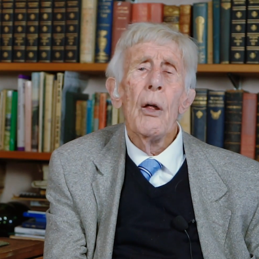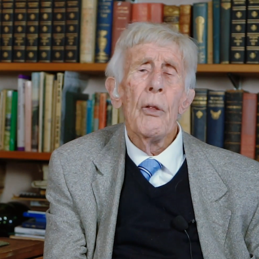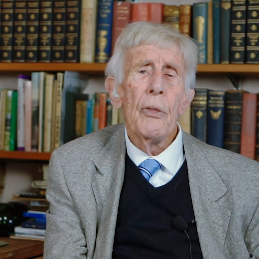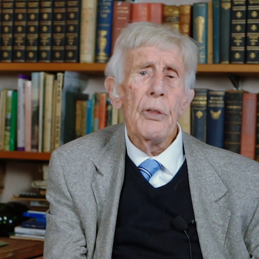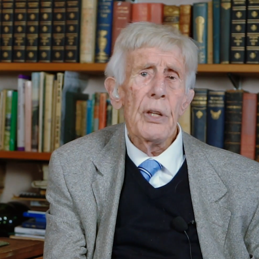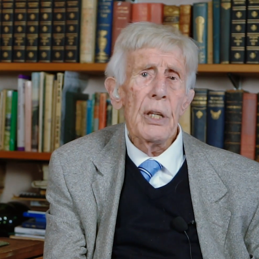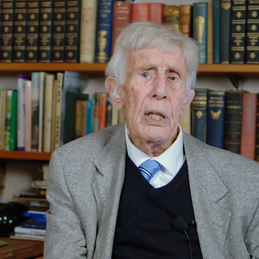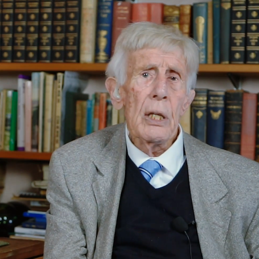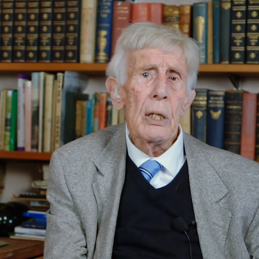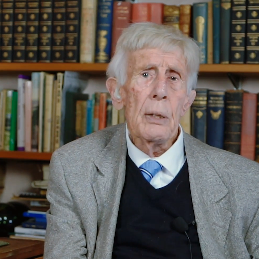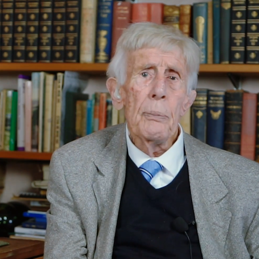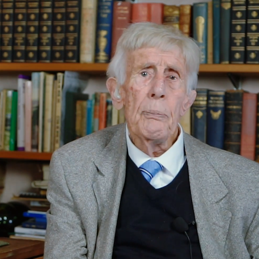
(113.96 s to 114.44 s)

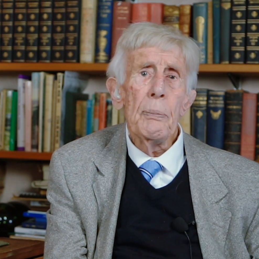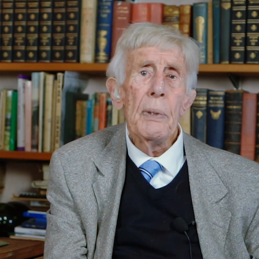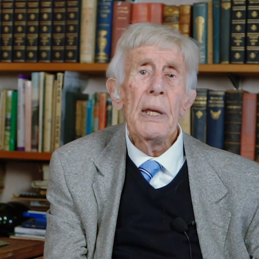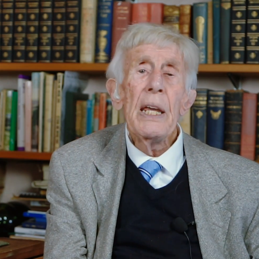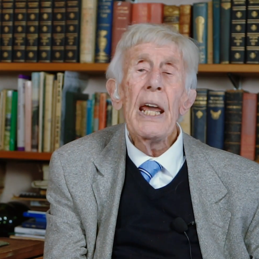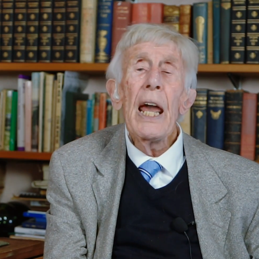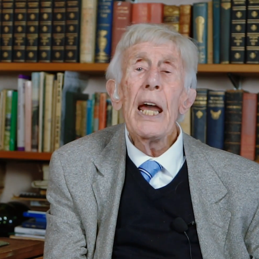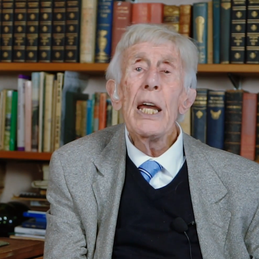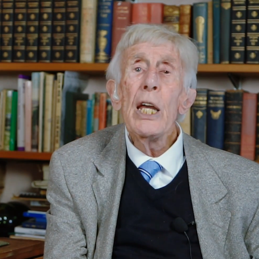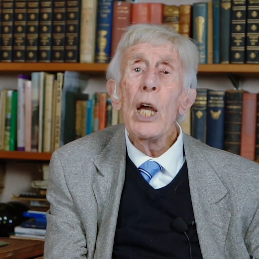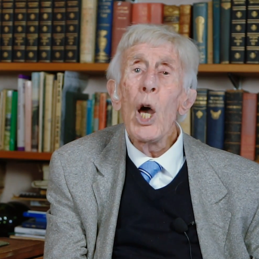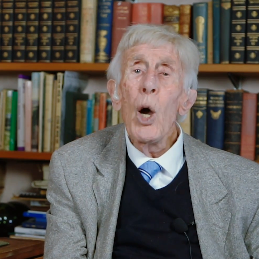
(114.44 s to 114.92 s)
The
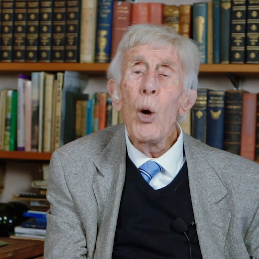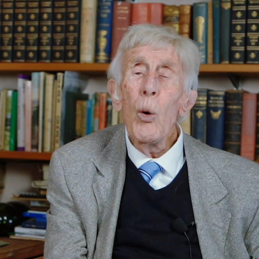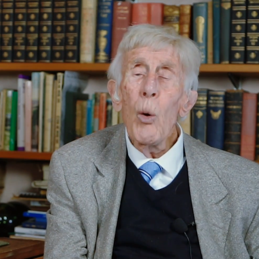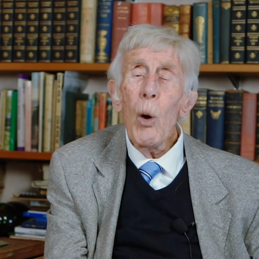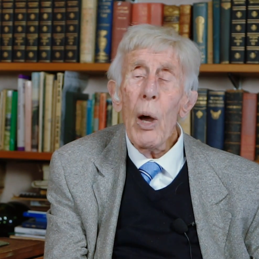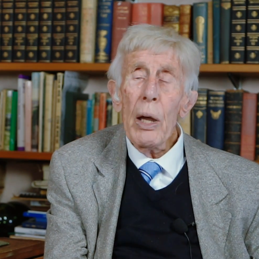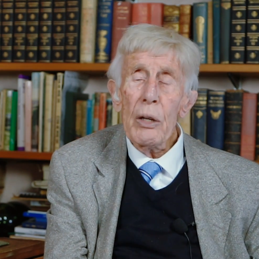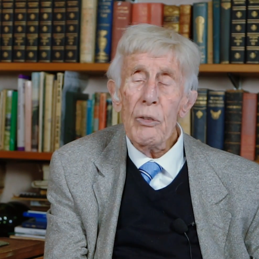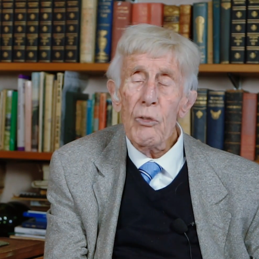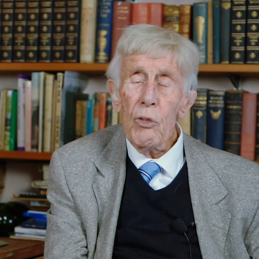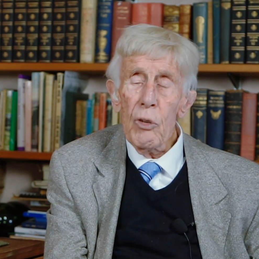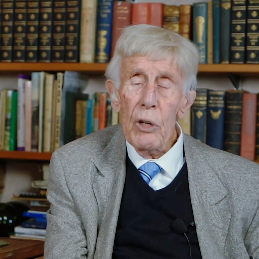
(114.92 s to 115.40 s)
BAO
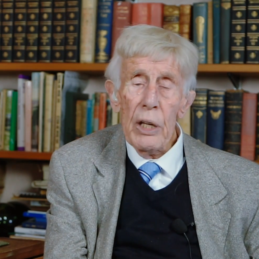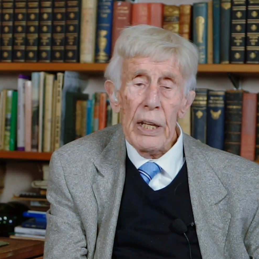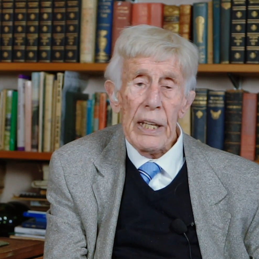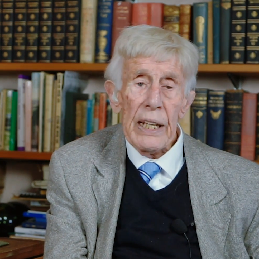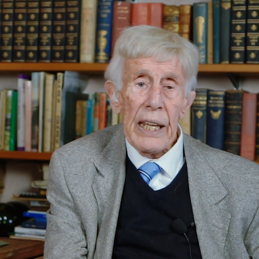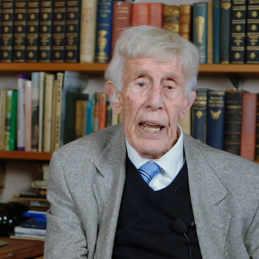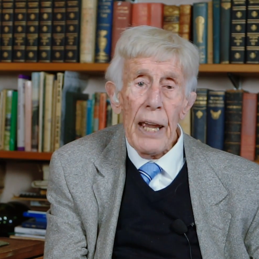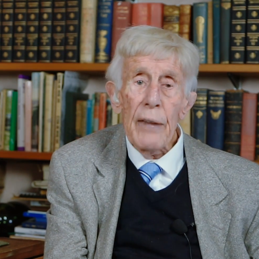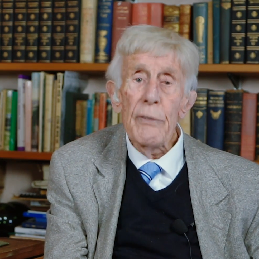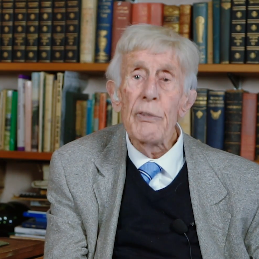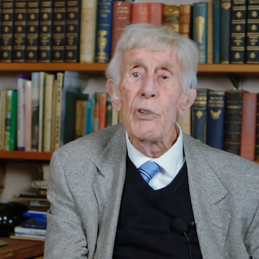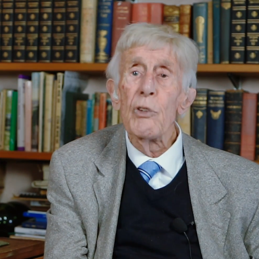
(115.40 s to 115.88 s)
actually
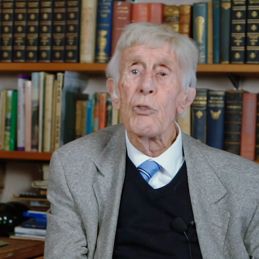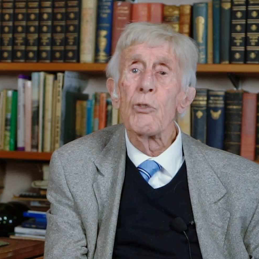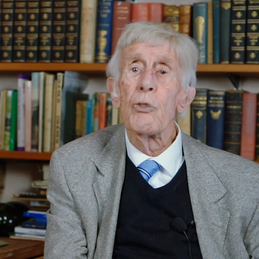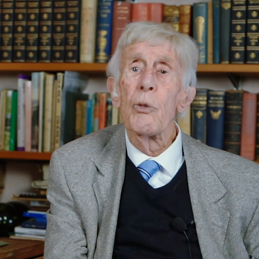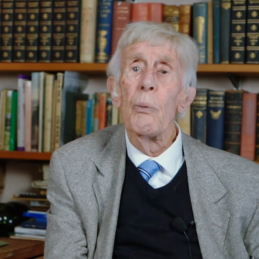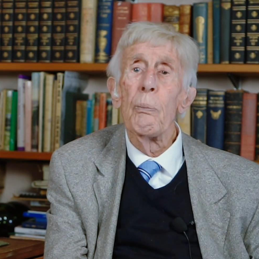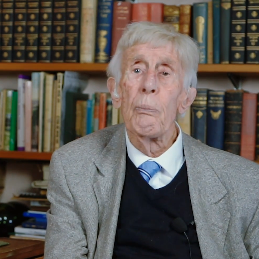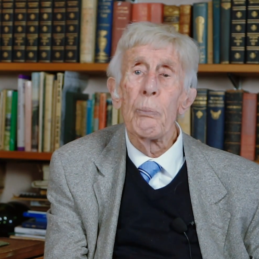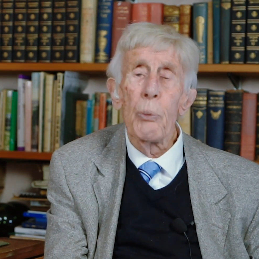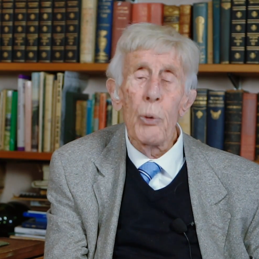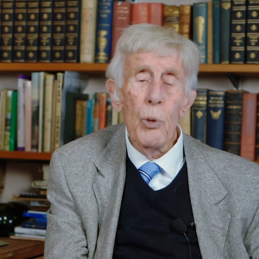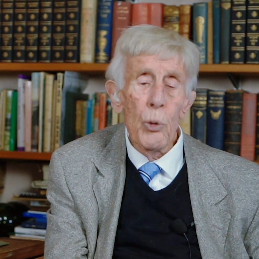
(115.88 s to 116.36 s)
gave its
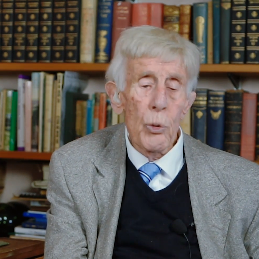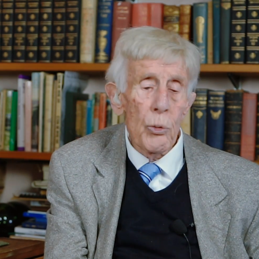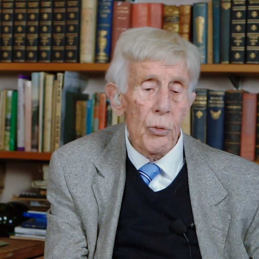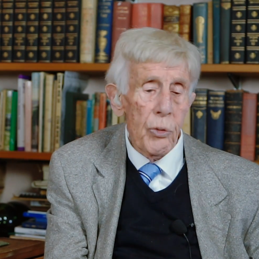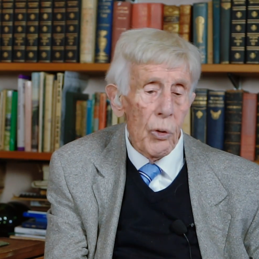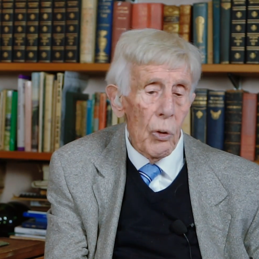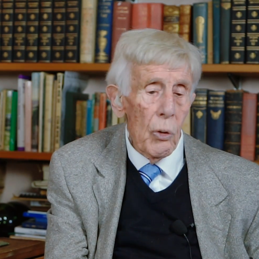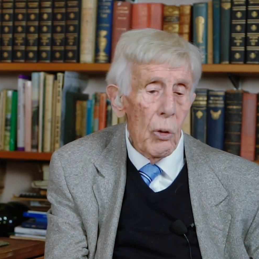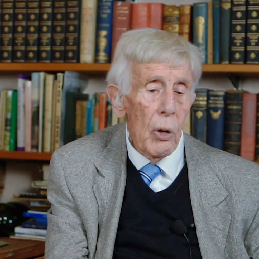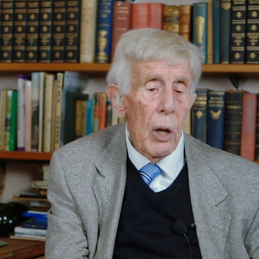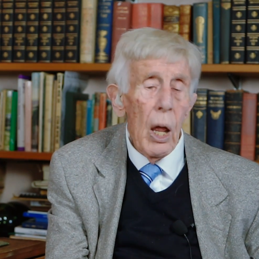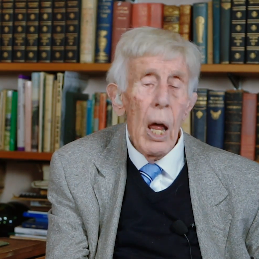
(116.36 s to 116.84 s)

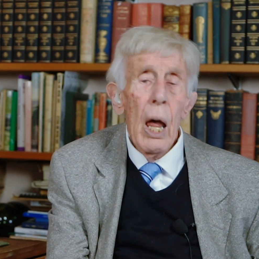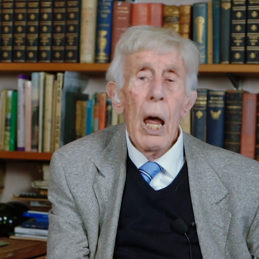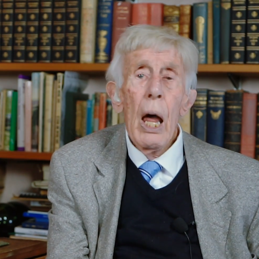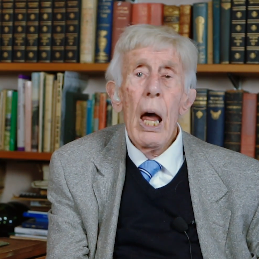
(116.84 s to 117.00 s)
approval.